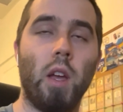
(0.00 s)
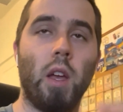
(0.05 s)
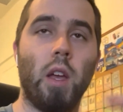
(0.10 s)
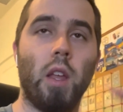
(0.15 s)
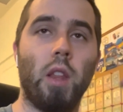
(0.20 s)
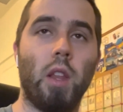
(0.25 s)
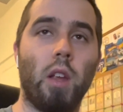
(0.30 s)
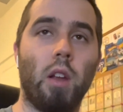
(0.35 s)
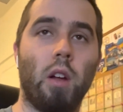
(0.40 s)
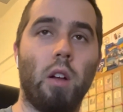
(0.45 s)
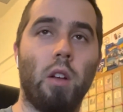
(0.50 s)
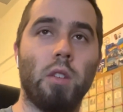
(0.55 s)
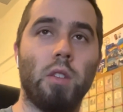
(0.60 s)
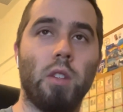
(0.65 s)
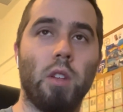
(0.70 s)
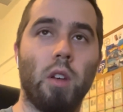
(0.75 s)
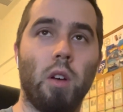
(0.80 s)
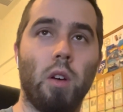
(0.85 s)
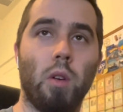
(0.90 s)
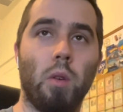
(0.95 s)
And then
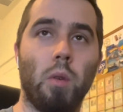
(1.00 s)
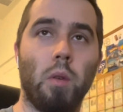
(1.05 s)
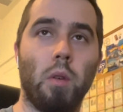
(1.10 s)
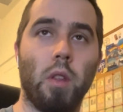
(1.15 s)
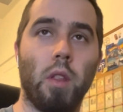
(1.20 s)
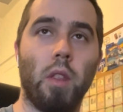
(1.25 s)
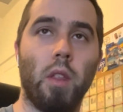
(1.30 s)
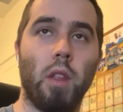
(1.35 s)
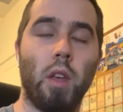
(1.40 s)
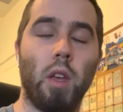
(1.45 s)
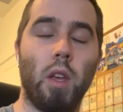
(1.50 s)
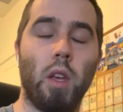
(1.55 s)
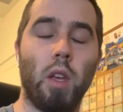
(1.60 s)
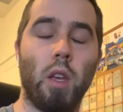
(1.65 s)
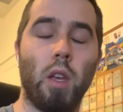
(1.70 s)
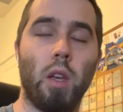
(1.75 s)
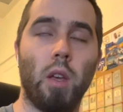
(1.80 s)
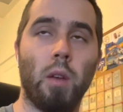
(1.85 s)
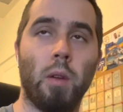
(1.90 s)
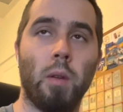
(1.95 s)
also
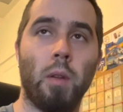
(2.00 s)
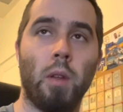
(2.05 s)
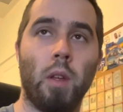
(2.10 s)
the